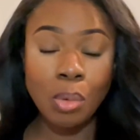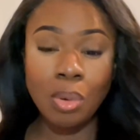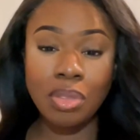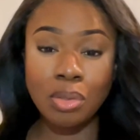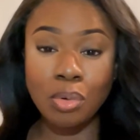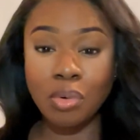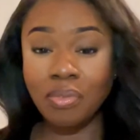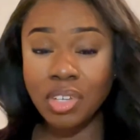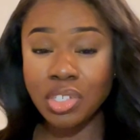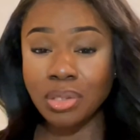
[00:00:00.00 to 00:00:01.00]
whether you're
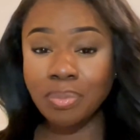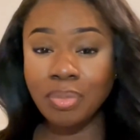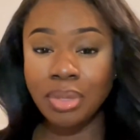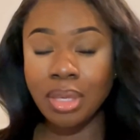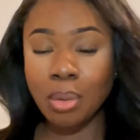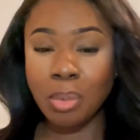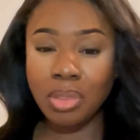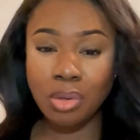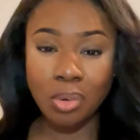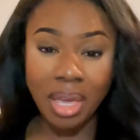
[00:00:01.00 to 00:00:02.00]
efficient, and
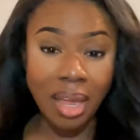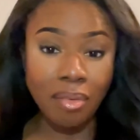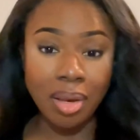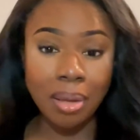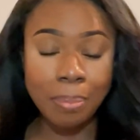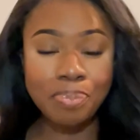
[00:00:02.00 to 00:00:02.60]
whether you're caring.